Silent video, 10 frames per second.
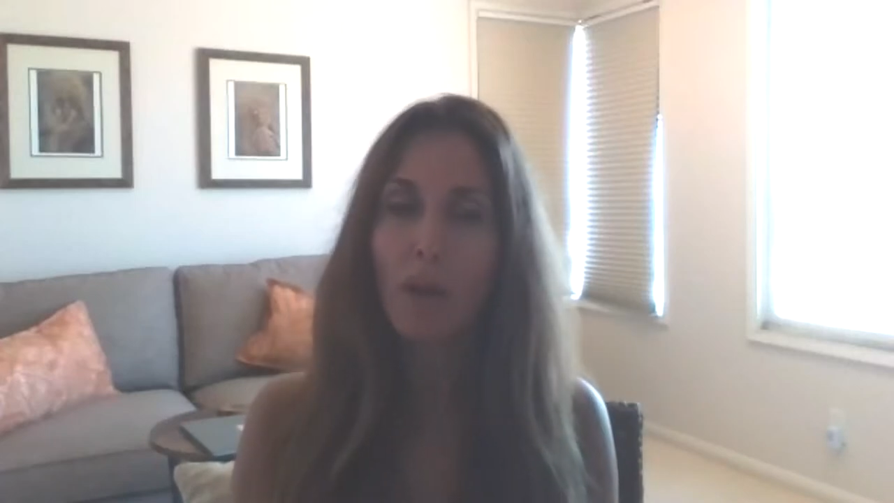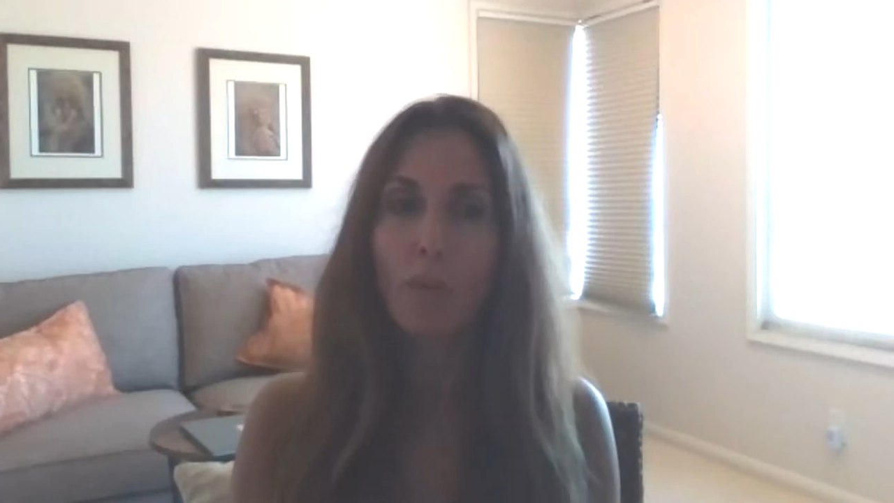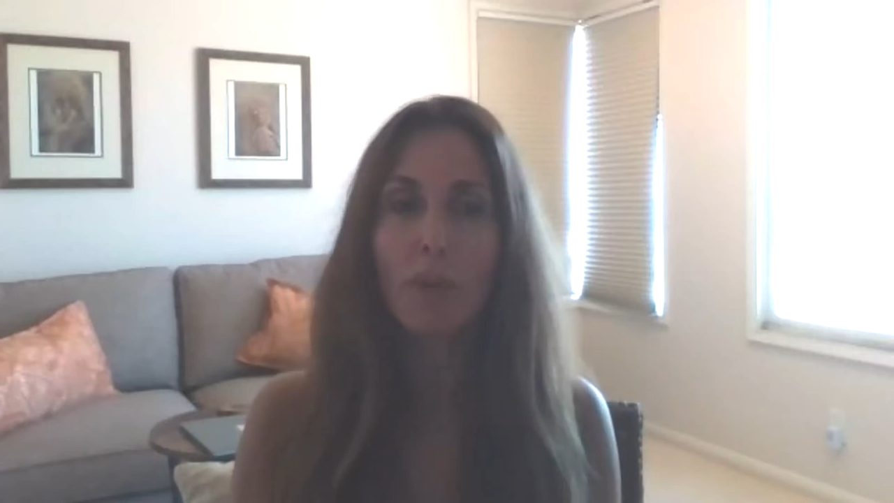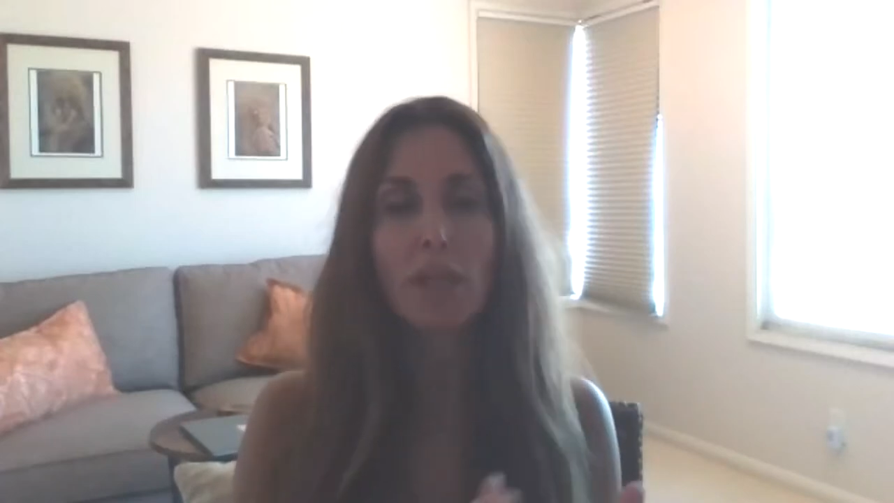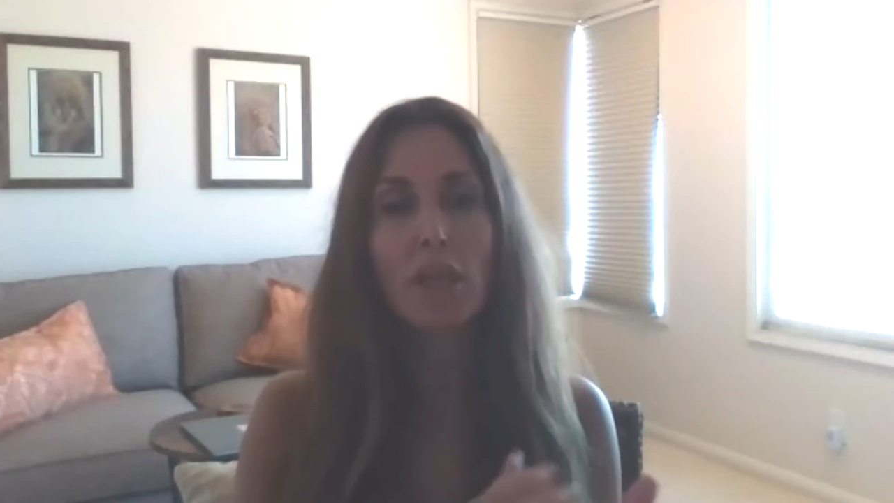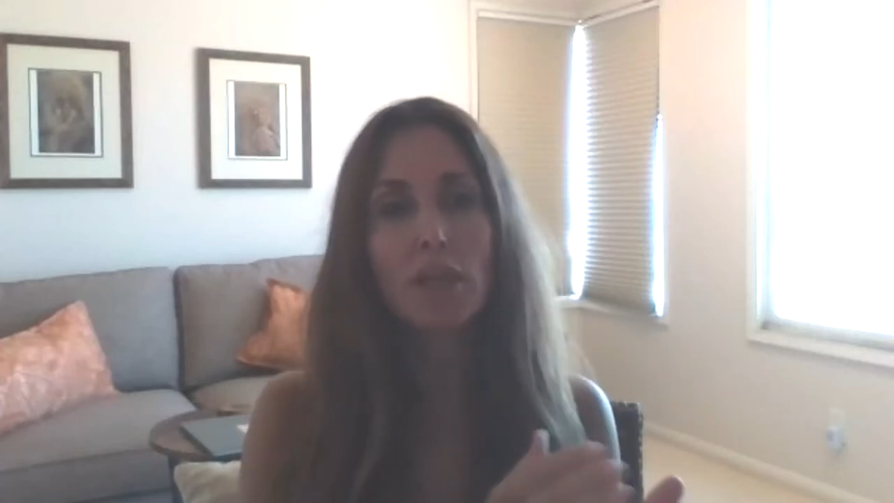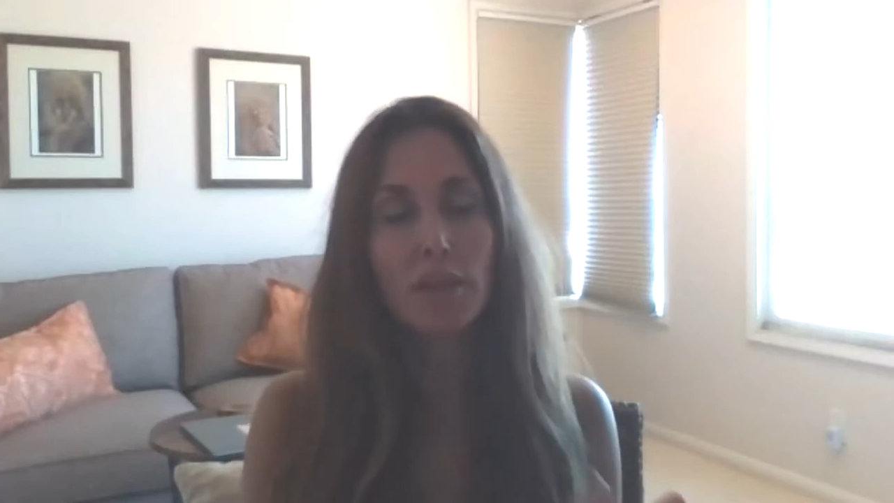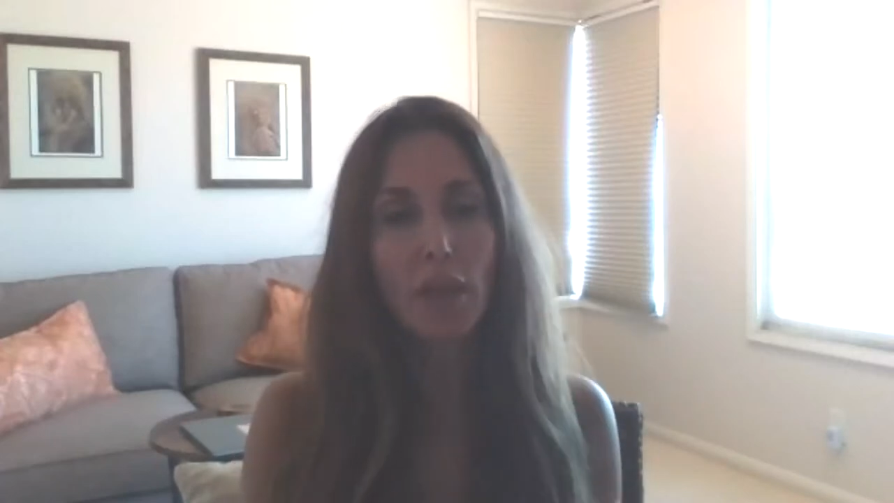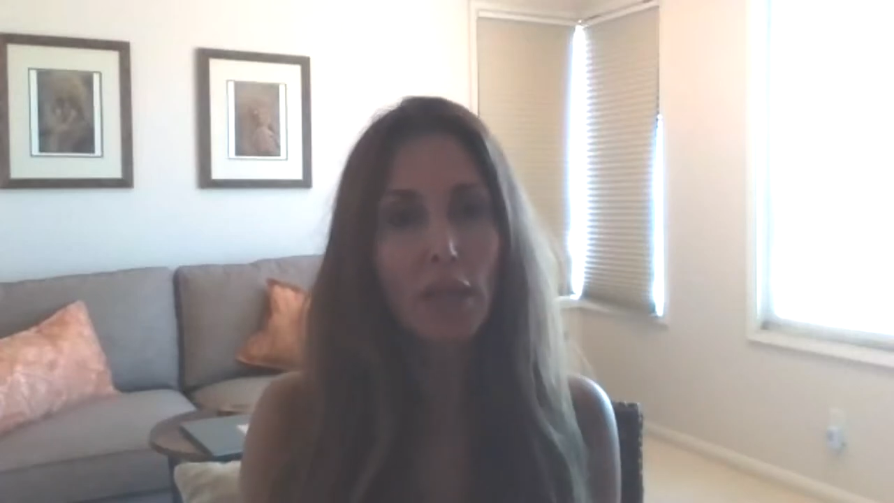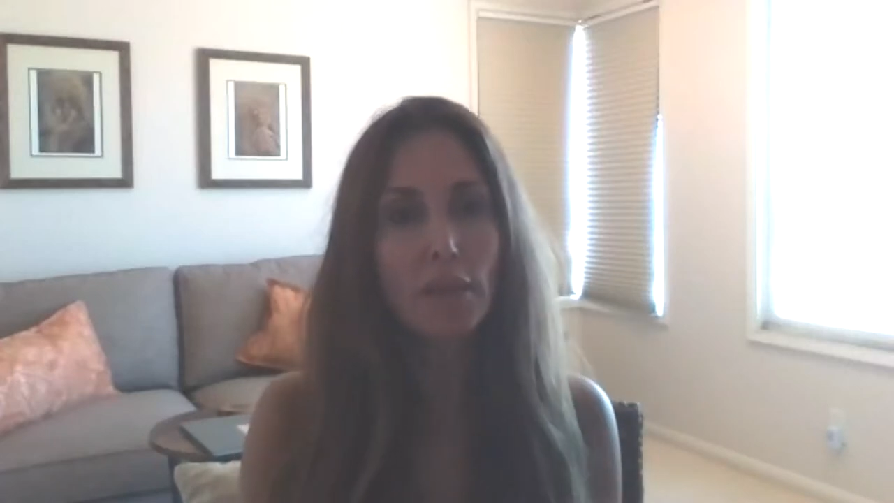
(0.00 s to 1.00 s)
We need to
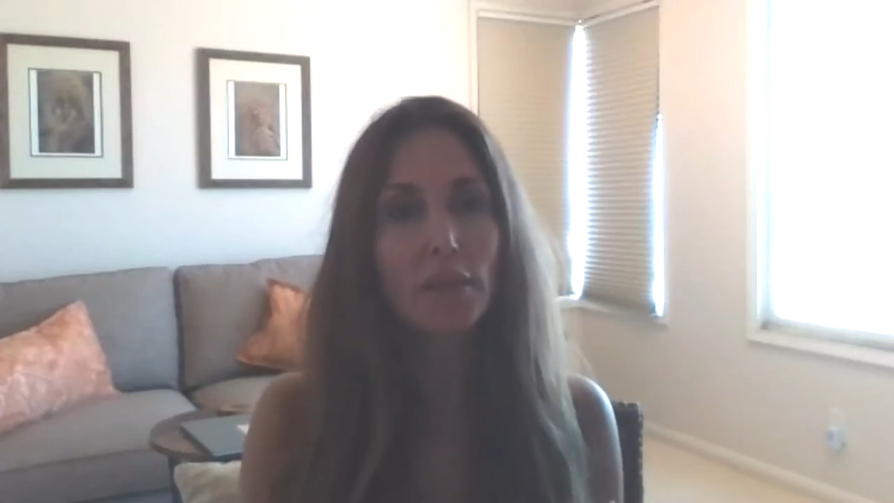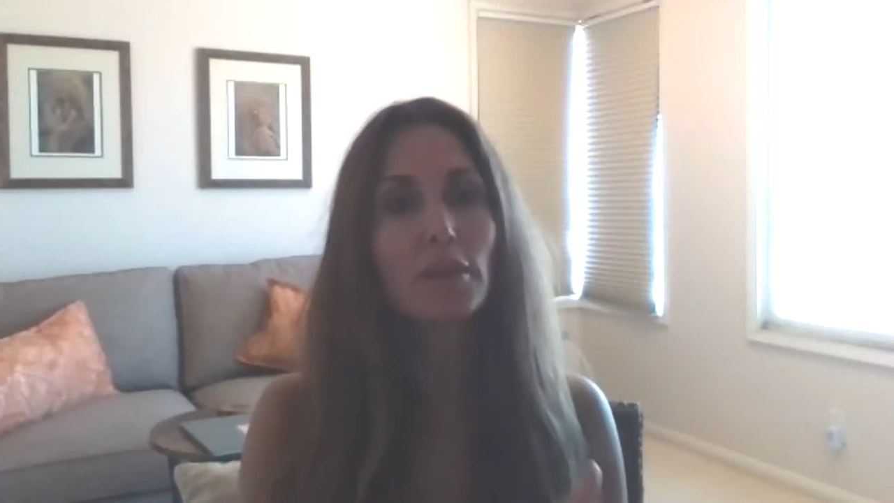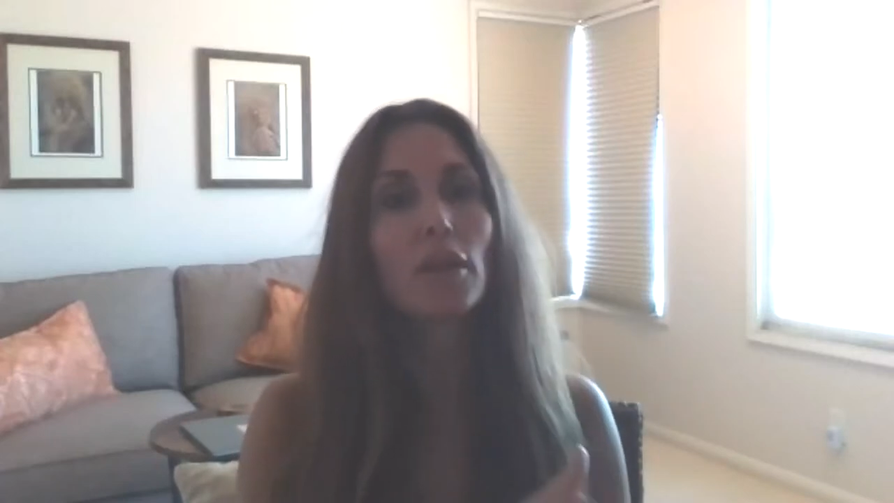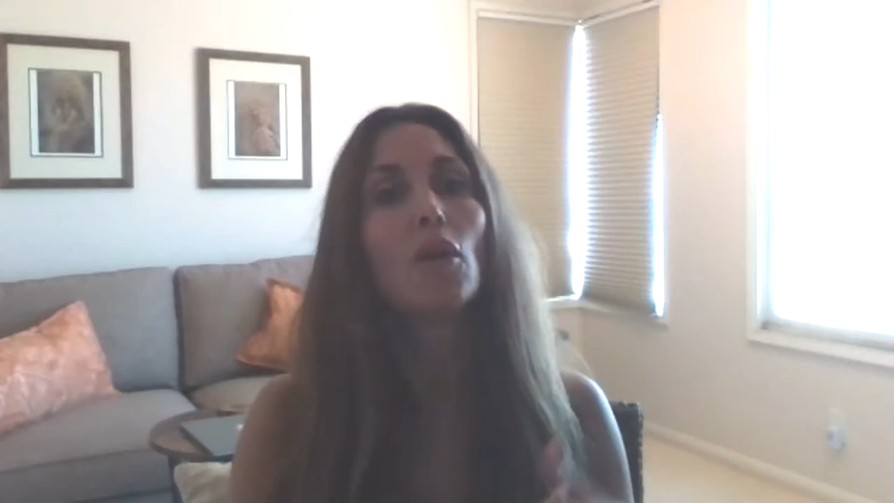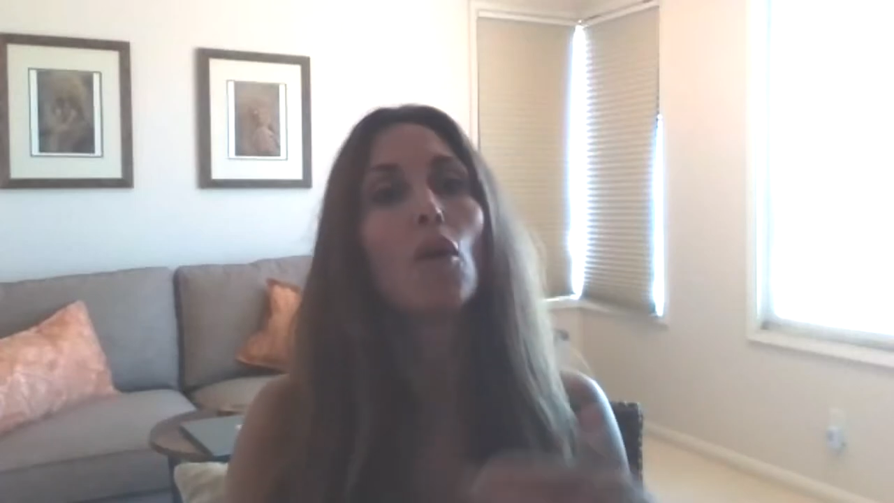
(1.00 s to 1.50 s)
discuss